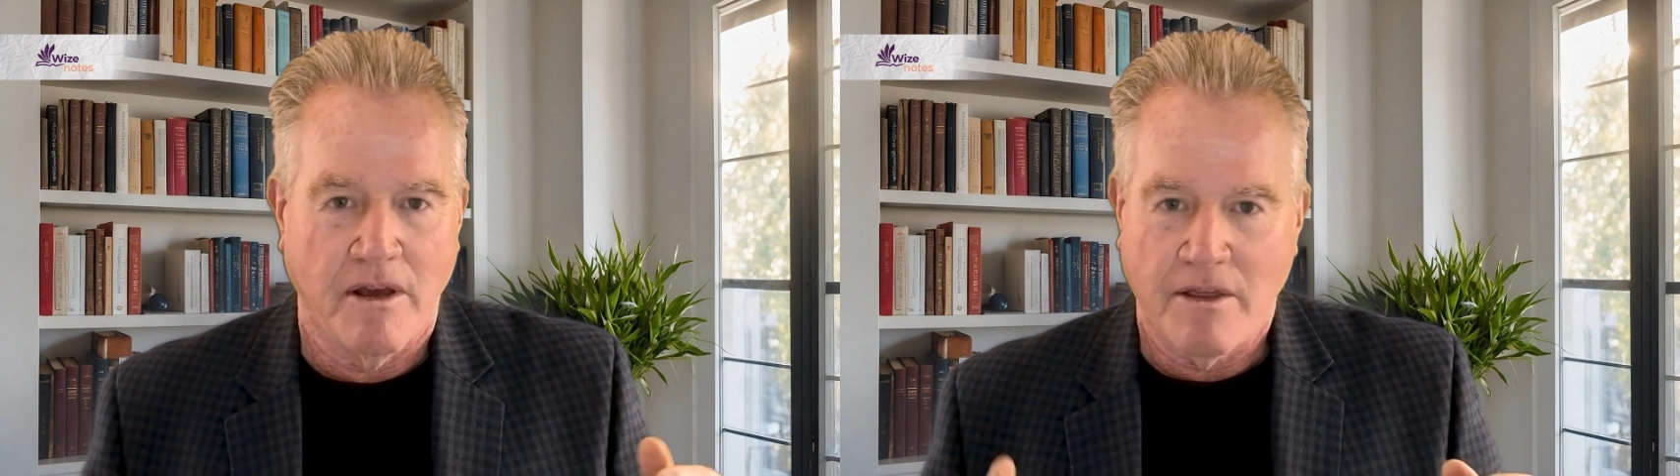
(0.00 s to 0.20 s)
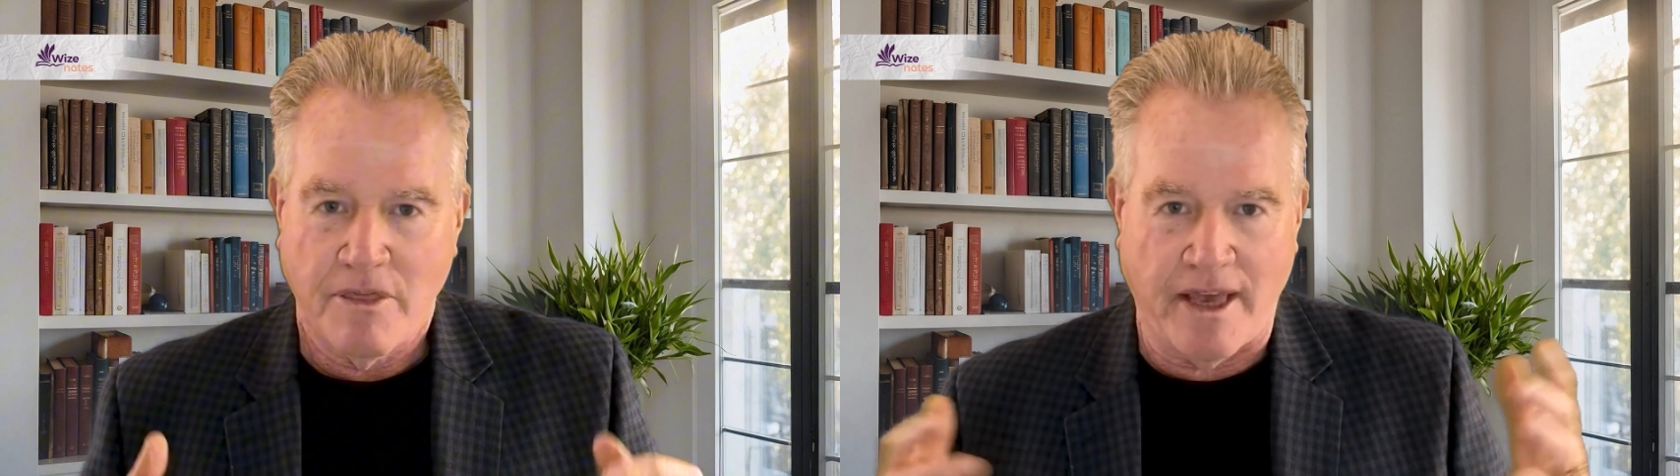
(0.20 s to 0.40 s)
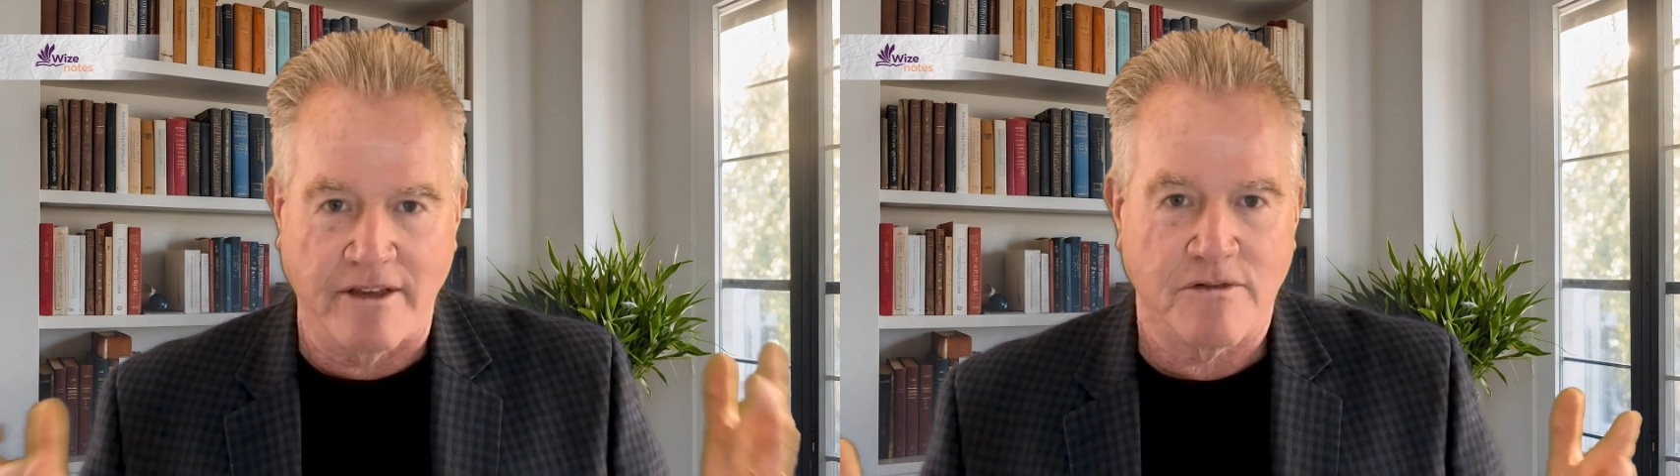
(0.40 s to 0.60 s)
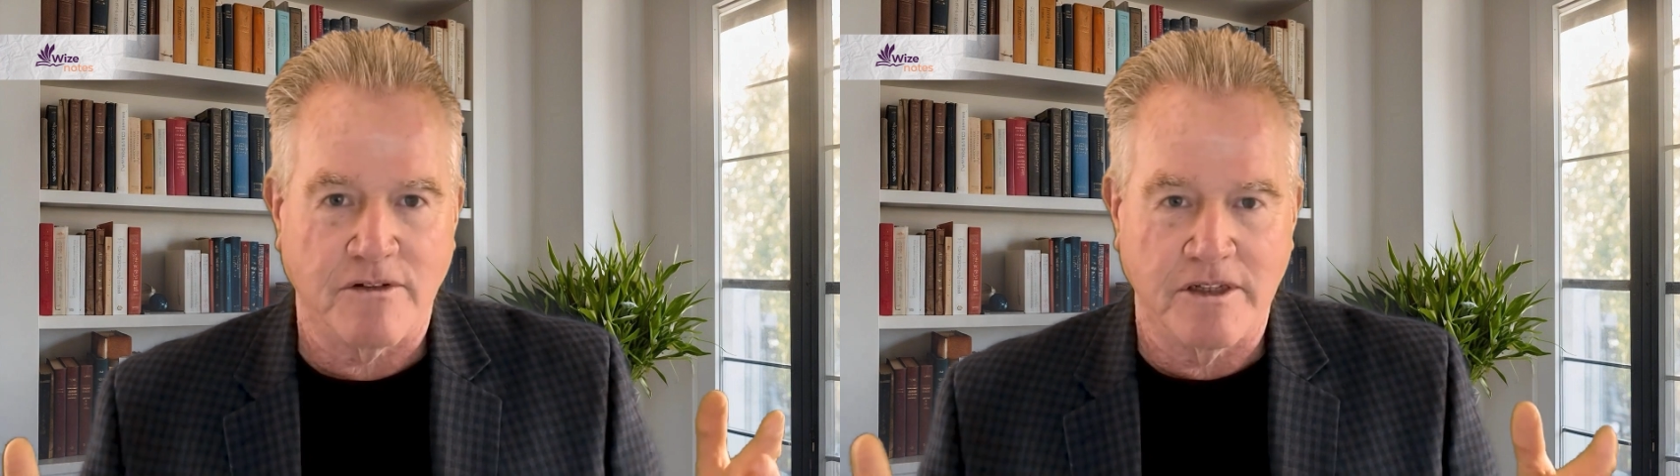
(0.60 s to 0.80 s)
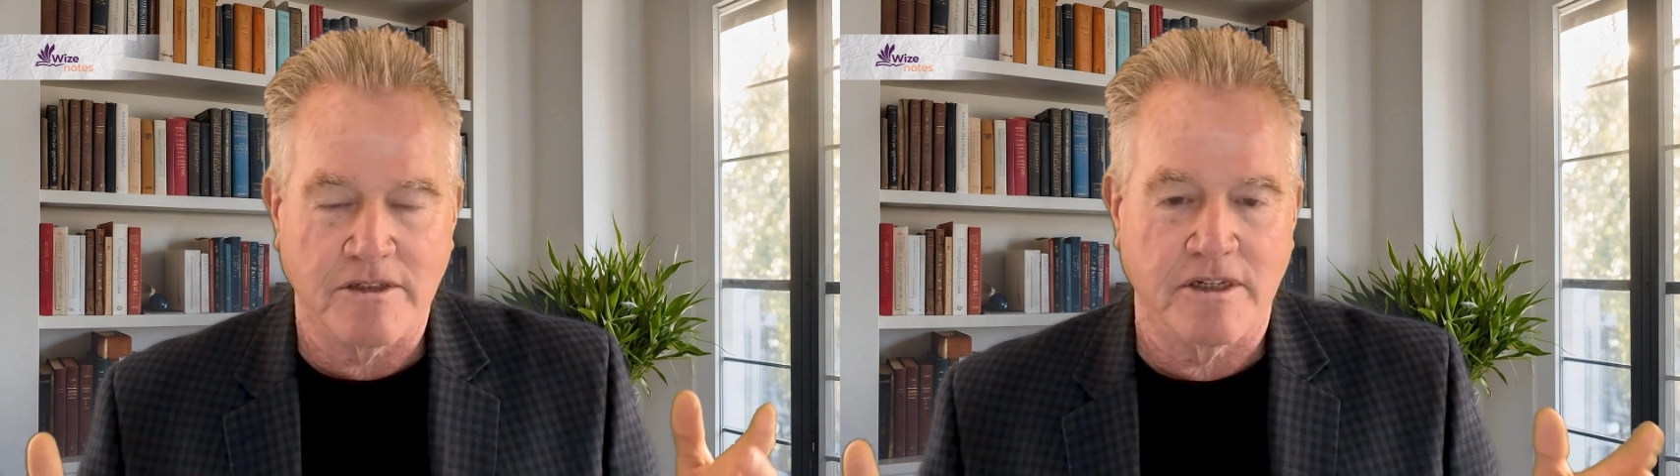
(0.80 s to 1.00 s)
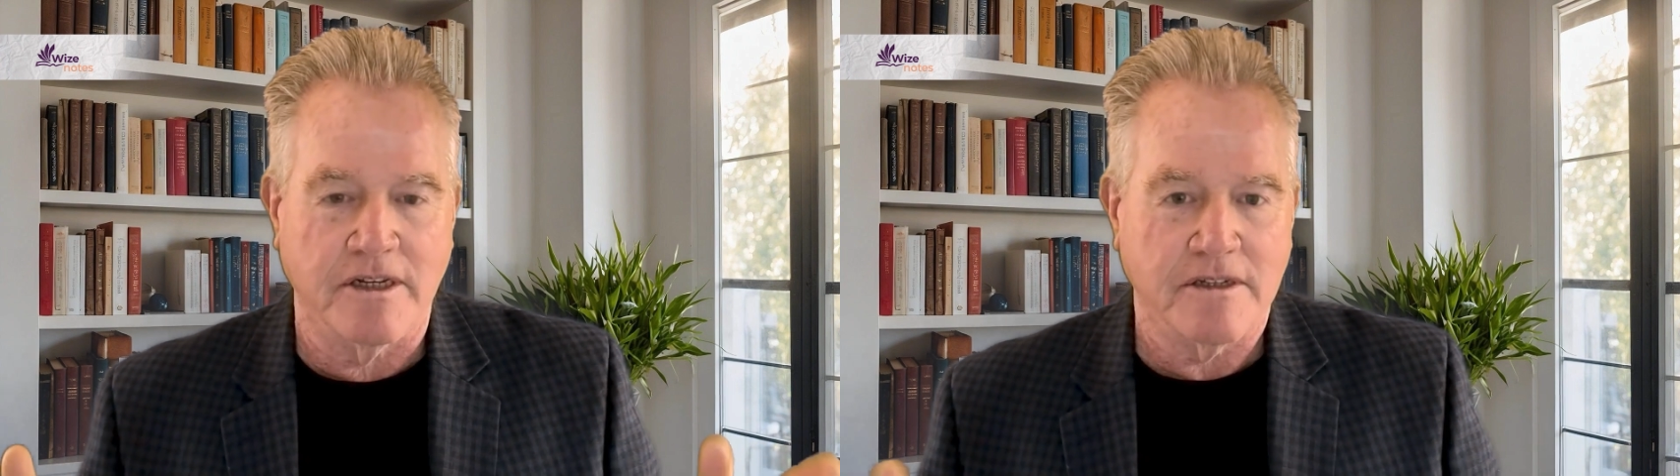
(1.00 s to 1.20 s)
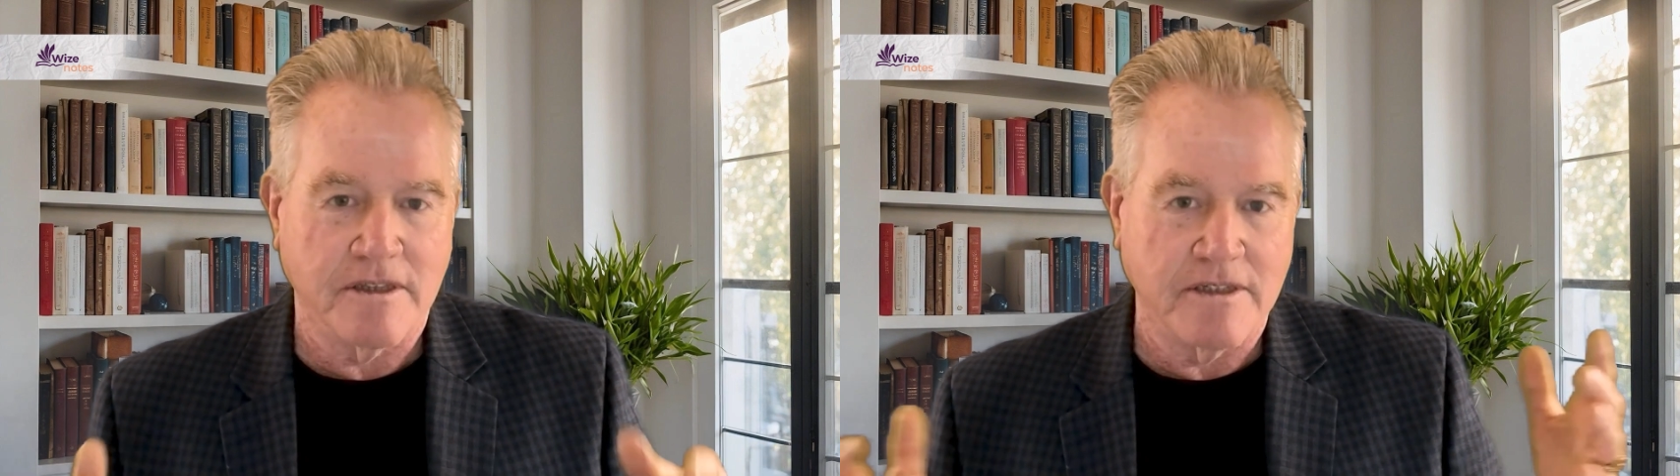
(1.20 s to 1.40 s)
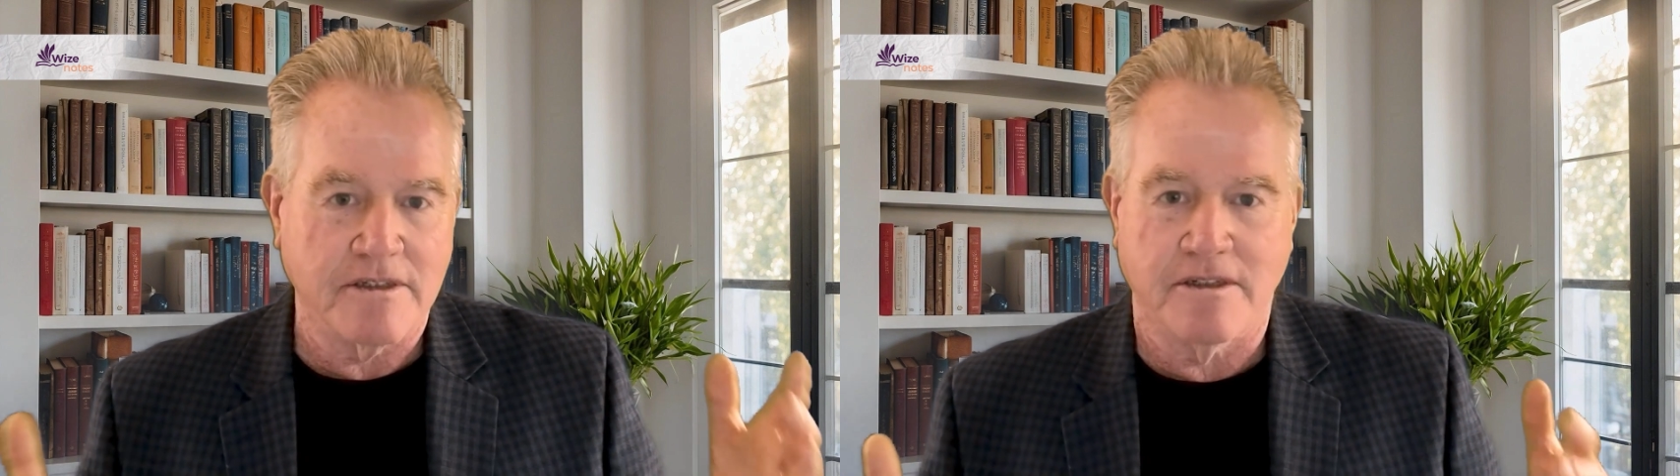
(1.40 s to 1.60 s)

Thanks for listening to this